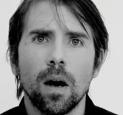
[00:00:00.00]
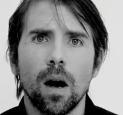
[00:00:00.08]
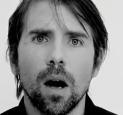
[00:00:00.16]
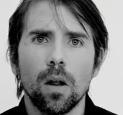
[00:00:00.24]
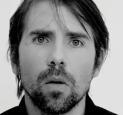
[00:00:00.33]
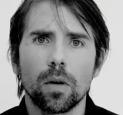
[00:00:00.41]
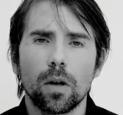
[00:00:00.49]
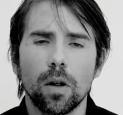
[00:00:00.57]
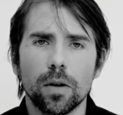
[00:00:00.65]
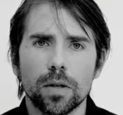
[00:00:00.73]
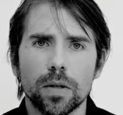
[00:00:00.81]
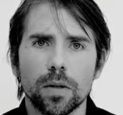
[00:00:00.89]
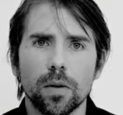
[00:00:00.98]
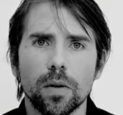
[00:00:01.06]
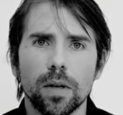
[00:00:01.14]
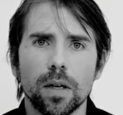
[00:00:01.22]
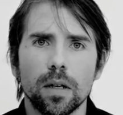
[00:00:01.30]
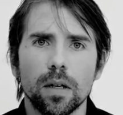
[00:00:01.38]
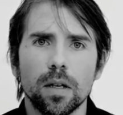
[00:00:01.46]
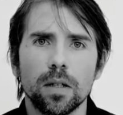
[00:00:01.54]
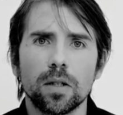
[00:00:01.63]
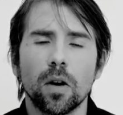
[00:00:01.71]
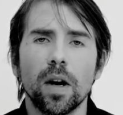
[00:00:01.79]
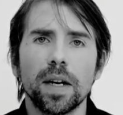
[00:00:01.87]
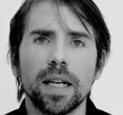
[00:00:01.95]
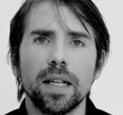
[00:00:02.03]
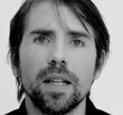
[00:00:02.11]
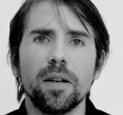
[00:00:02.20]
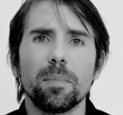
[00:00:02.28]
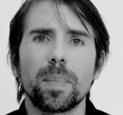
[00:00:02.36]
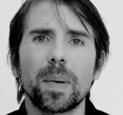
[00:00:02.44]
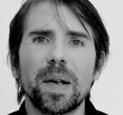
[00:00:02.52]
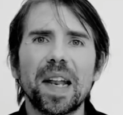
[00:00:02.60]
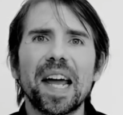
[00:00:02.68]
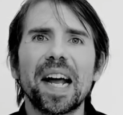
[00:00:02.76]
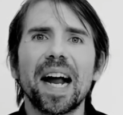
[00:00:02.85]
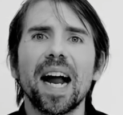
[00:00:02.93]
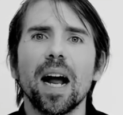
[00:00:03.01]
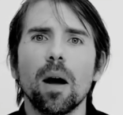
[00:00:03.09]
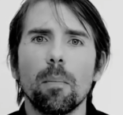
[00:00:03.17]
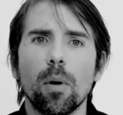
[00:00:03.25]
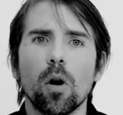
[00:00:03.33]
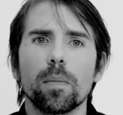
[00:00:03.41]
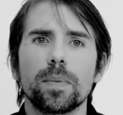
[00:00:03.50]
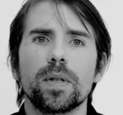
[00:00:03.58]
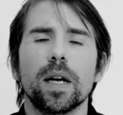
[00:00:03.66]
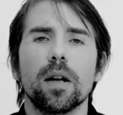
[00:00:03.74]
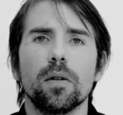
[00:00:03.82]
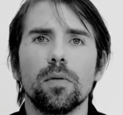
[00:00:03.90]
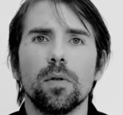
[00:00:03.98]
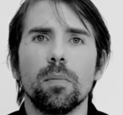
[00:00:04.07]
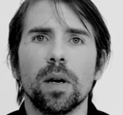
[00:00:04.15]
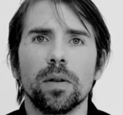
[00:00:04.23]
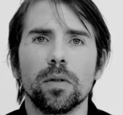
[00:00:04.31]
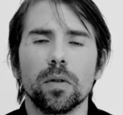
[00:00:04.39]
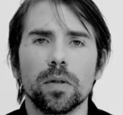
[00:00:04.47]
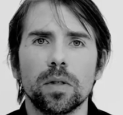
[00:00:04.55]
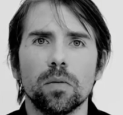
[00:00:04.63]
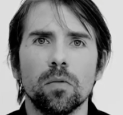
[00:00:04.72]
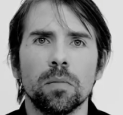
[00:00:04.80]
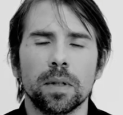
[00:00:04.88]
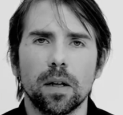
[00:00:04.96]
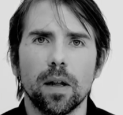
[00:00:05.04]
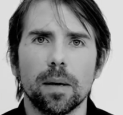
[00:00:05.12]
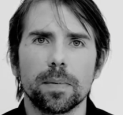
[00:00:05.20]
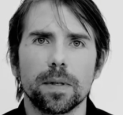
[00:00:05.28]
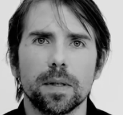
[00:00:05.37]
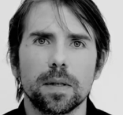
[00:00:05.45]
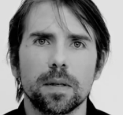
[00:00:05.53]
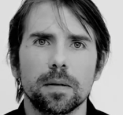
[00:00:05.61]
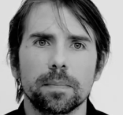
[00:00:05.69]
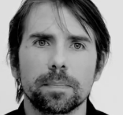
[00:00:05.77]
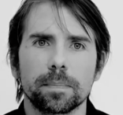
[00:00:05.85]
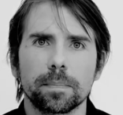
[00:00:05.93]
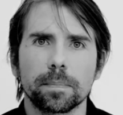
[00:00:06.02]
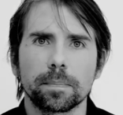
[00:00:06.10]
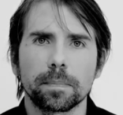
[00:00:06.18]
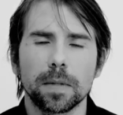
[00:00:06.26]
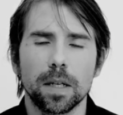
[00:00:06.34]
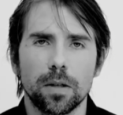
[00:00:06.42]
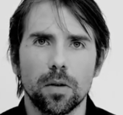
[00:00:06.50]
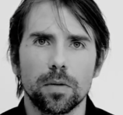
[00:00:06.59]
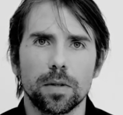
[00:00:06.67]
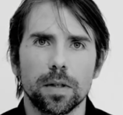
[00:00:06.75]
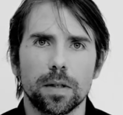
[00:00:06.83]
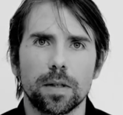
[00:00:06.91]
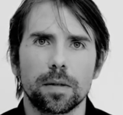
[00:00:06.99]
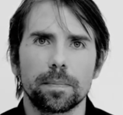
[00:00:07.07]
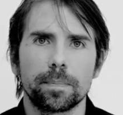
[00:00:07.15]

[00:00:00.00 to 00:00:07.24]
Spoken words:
I look closer, and a tiny limp leg pops out of the bundle as the woman collapses, unconscious.